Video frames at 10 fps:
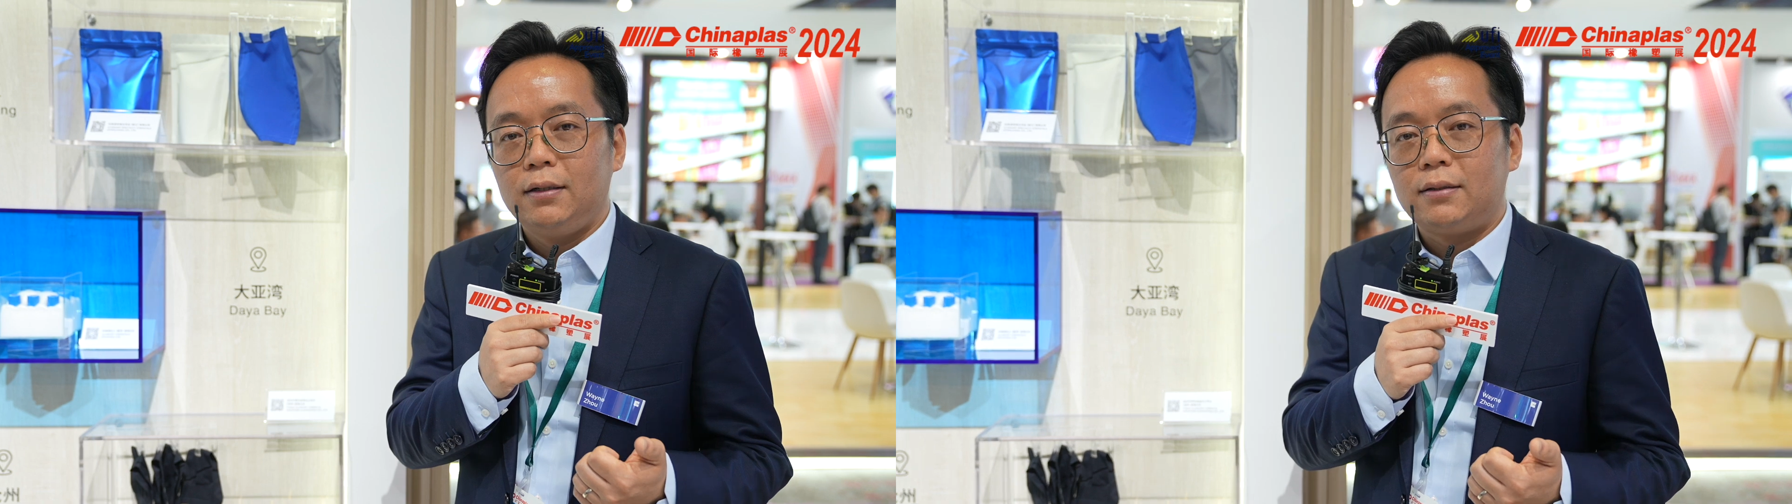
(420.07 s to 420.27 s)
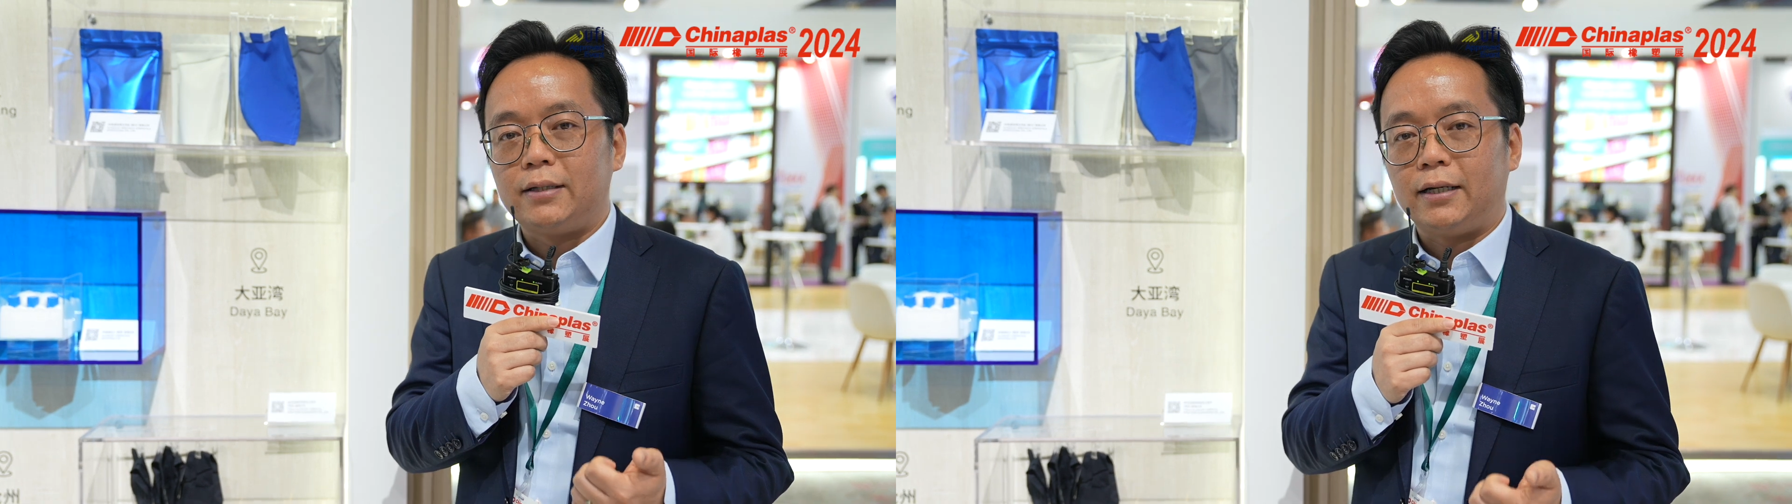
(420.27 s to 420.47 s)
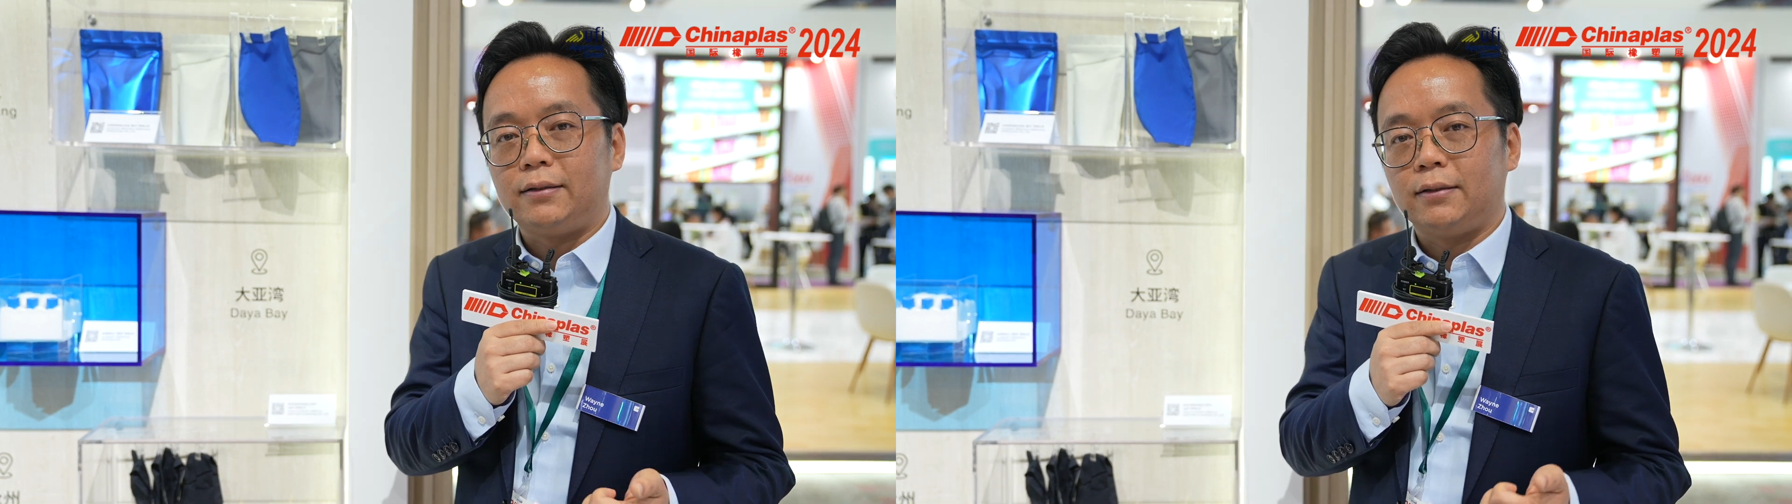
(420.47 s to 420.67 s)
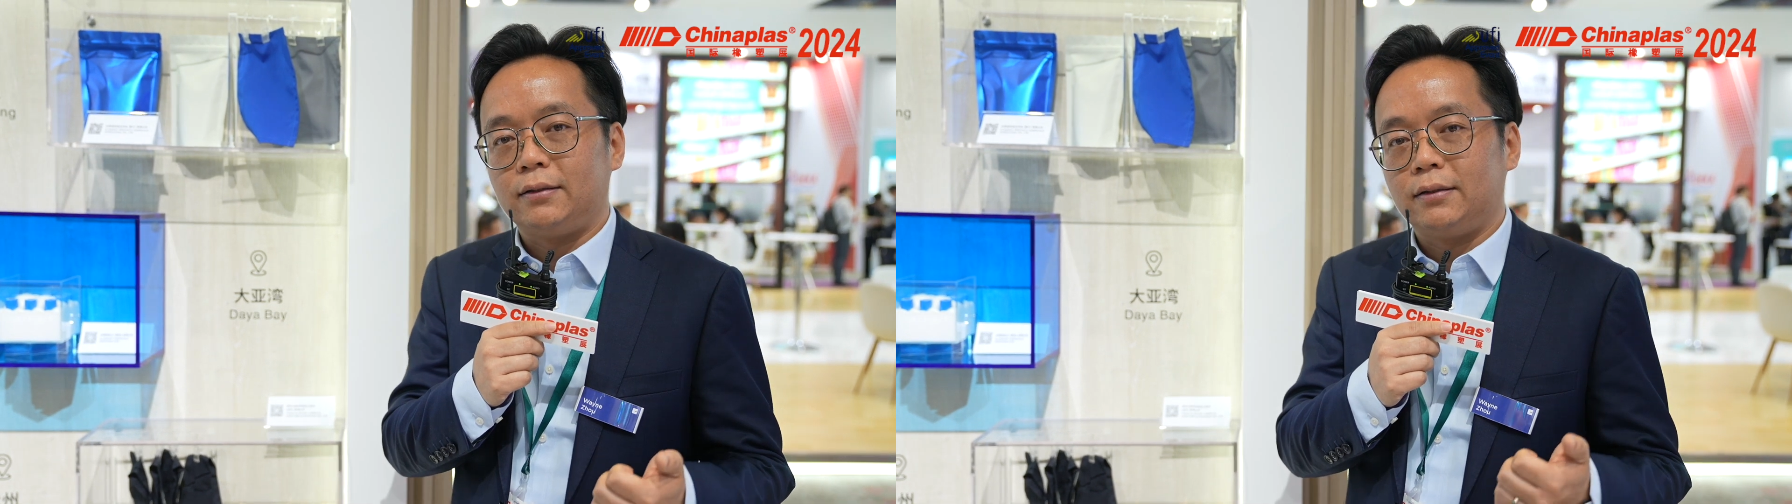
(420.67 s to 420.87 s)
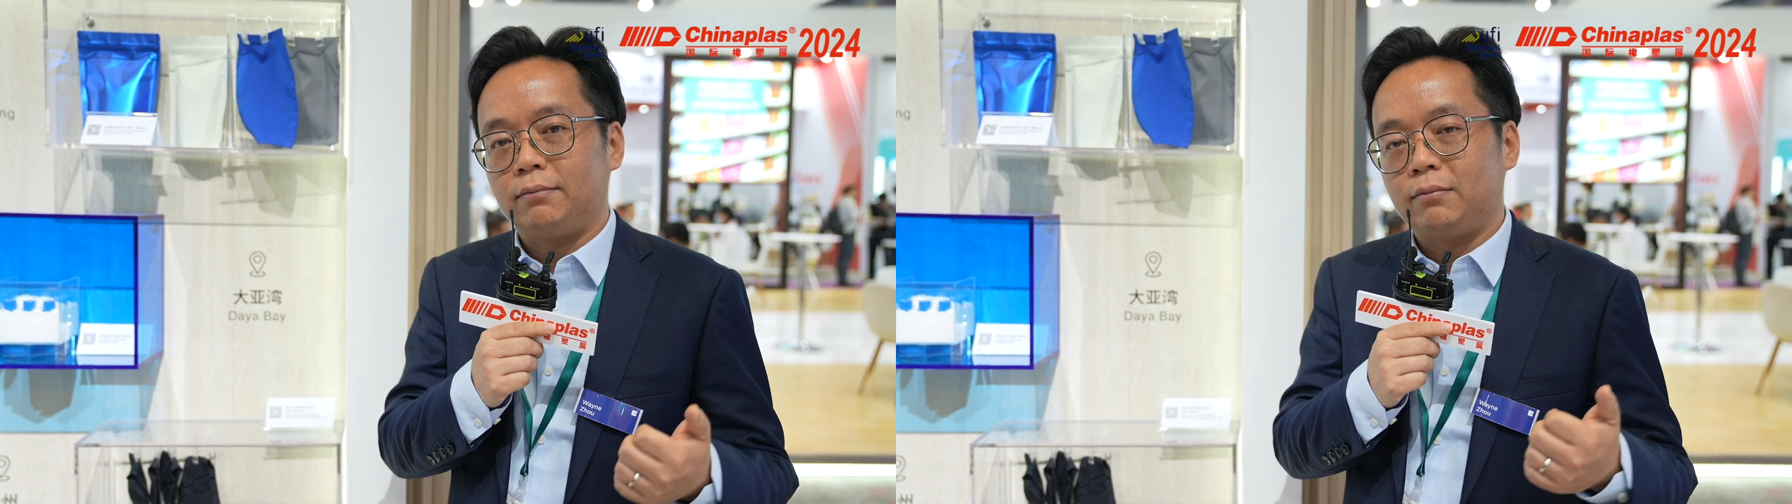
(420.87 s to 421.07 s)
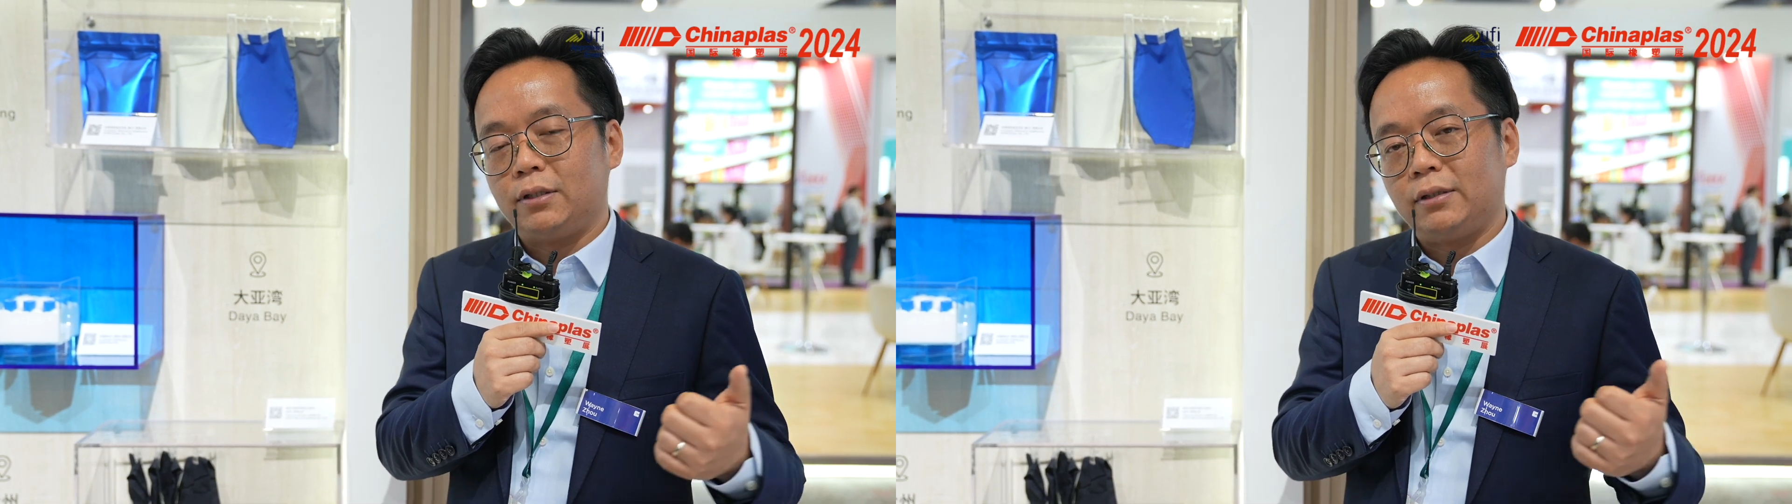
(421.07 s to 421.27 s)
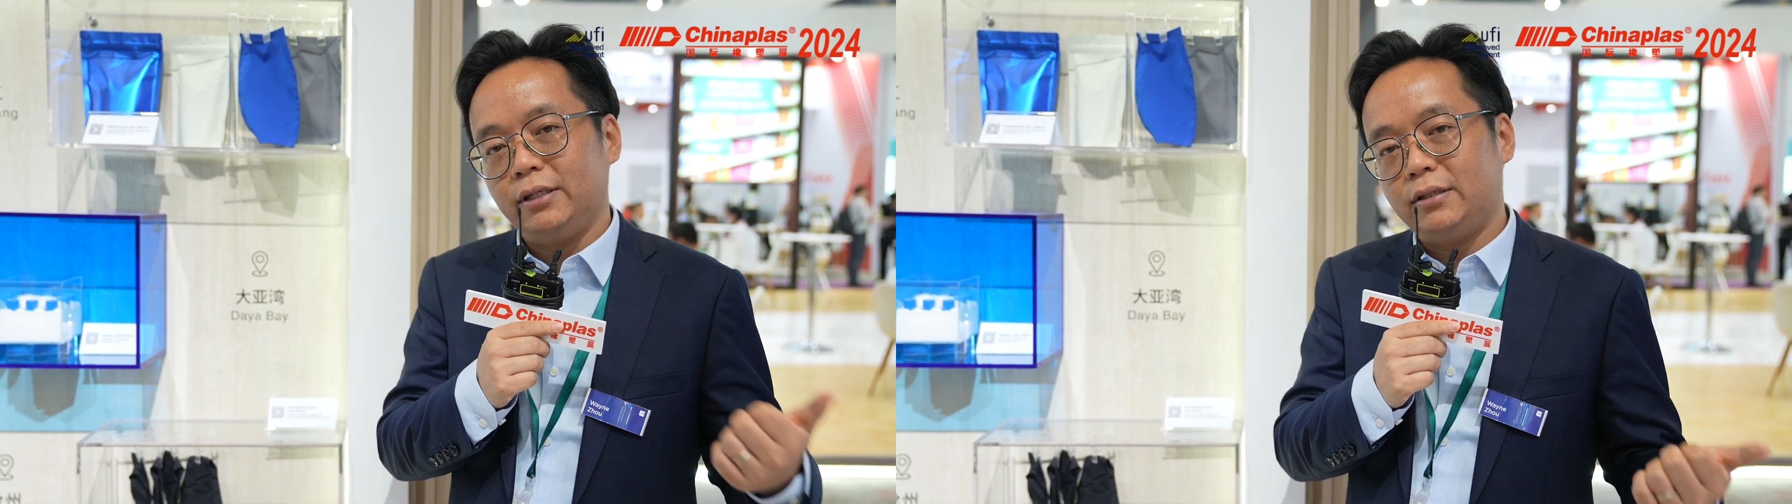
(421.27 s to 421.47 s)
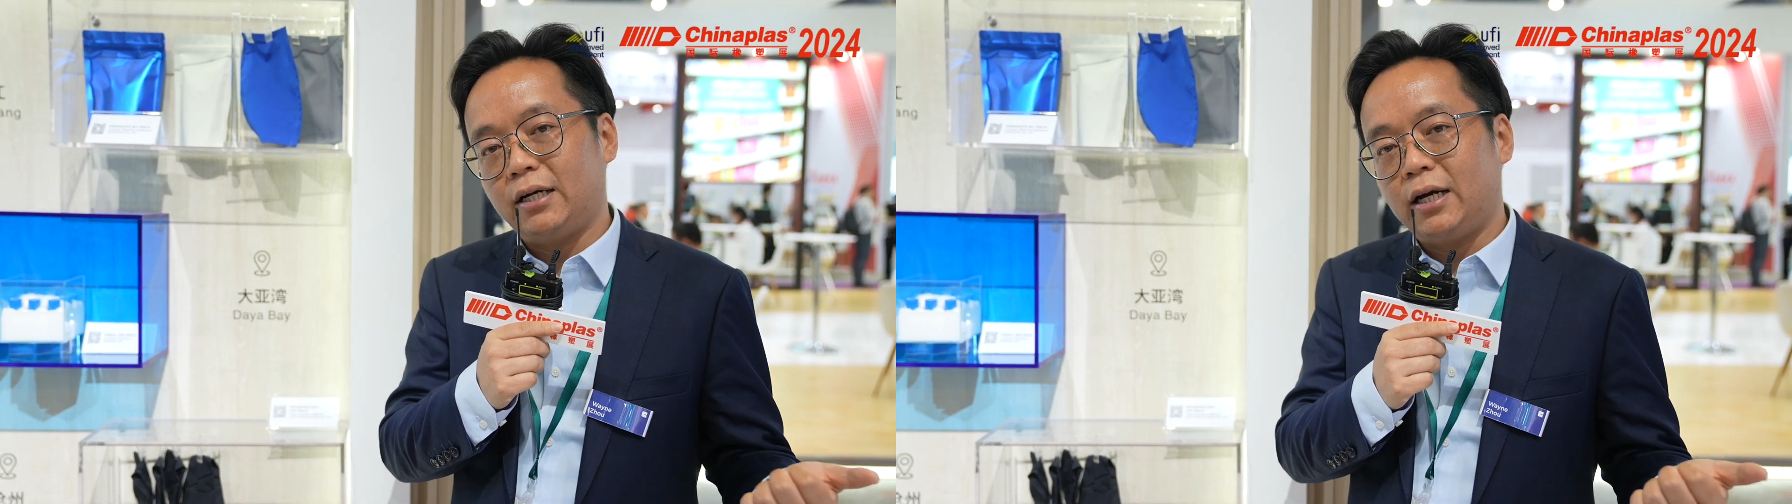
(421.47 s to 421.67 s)
set the, the, the
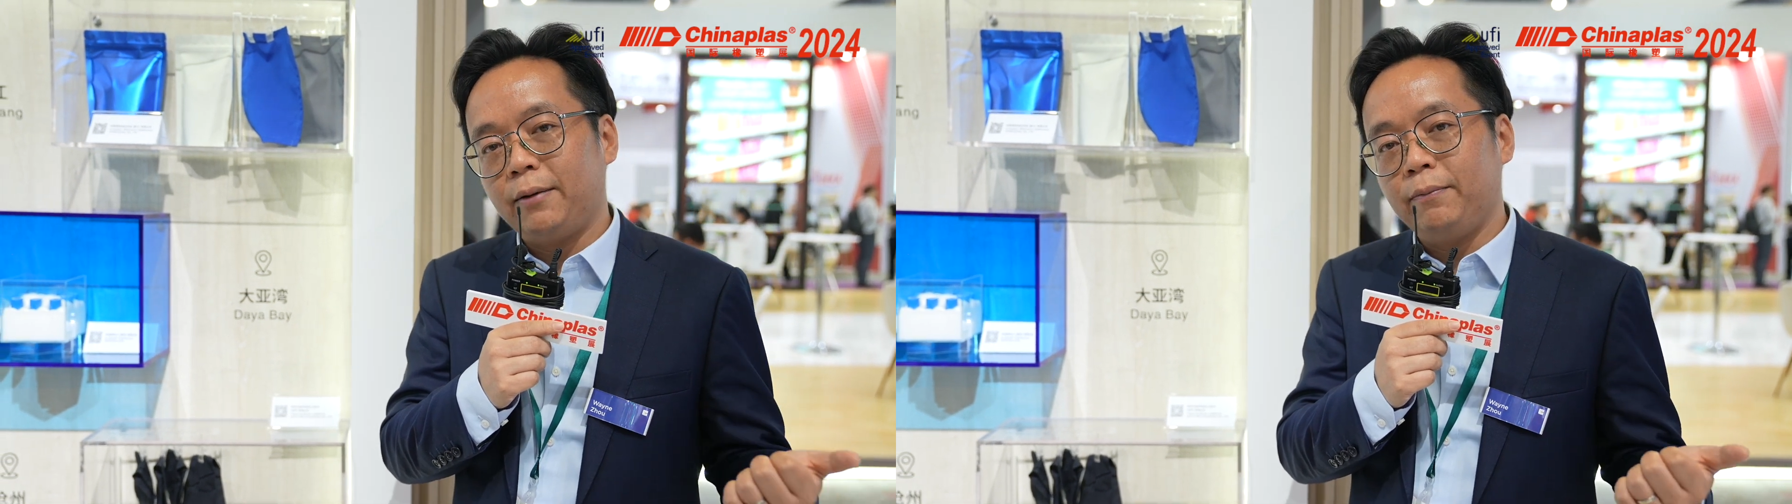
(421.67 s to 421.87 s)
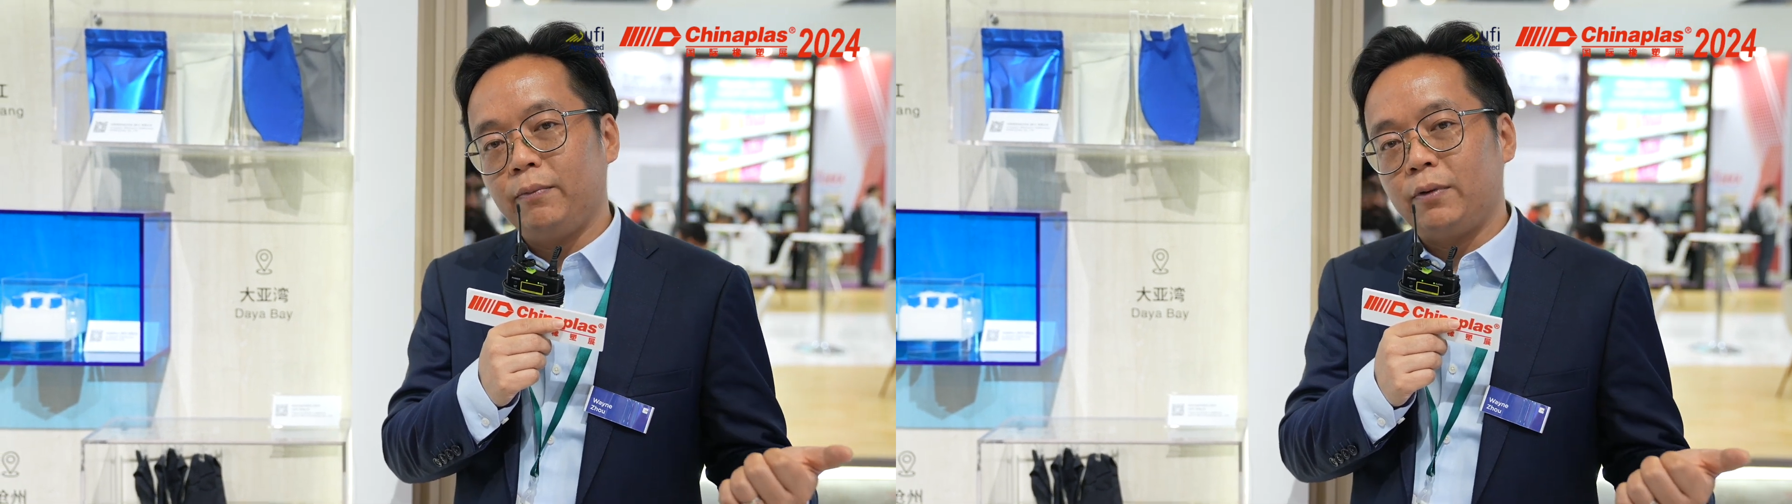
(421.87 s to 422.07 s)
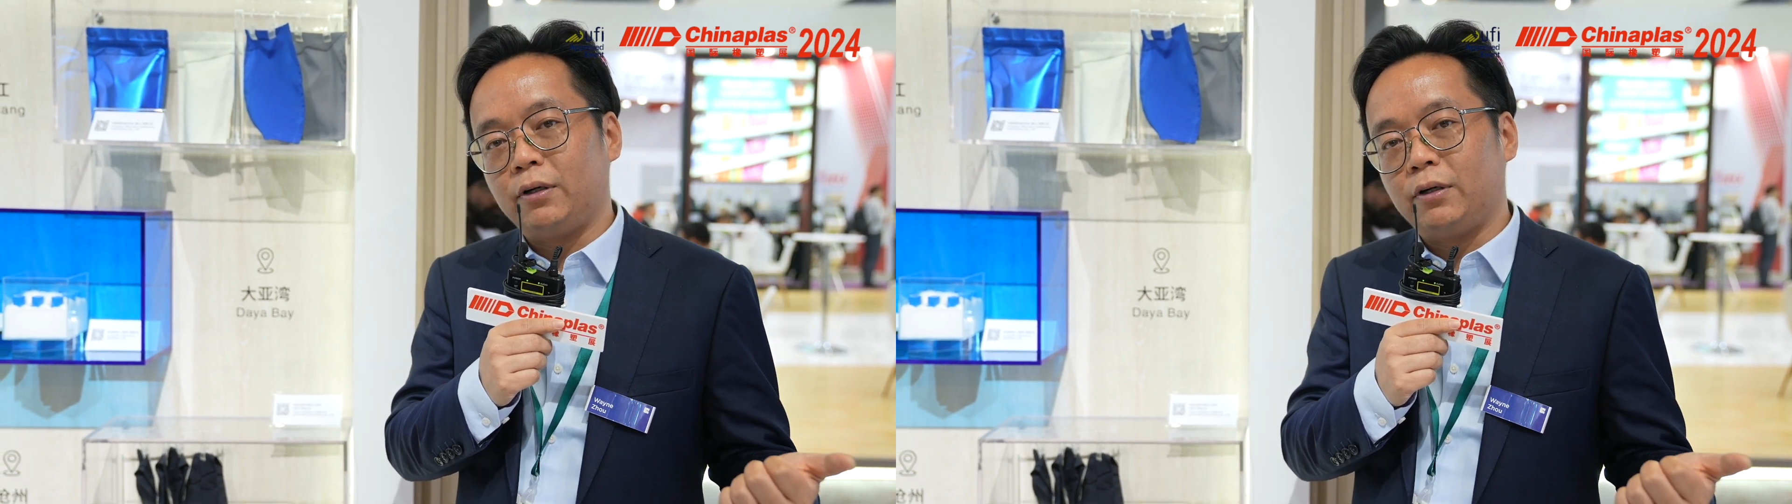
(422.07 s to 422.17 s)
lead time,